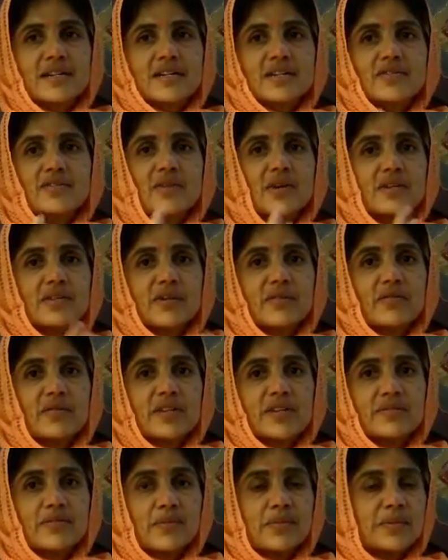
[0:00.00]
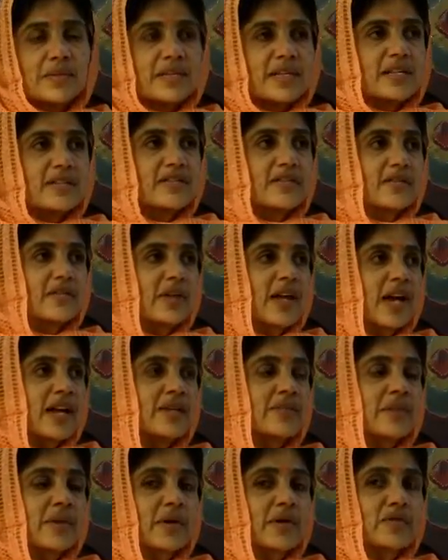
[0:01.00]
You are suffering from a sense of
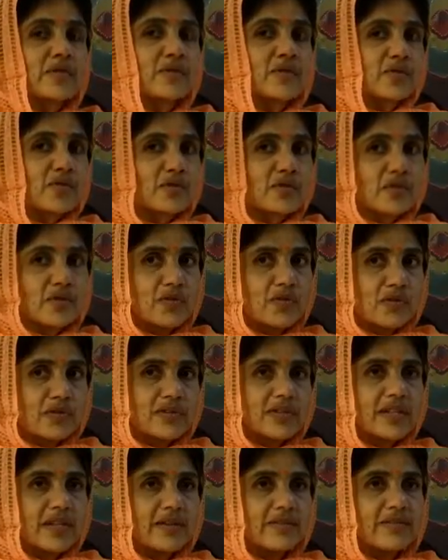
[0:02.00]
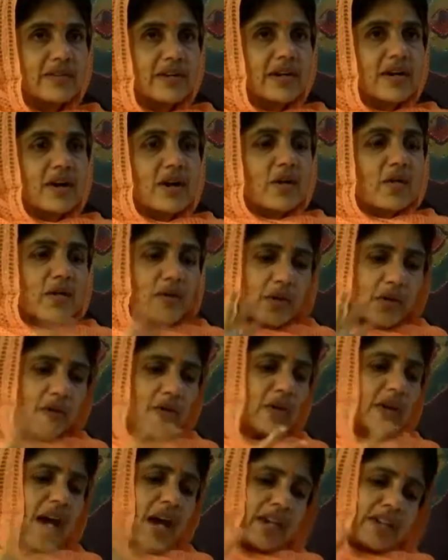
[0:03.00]
lack because you don't know yourself. Okay,
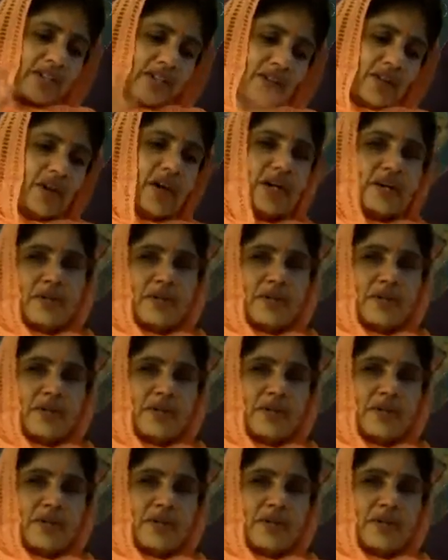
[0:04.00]
okay, I know I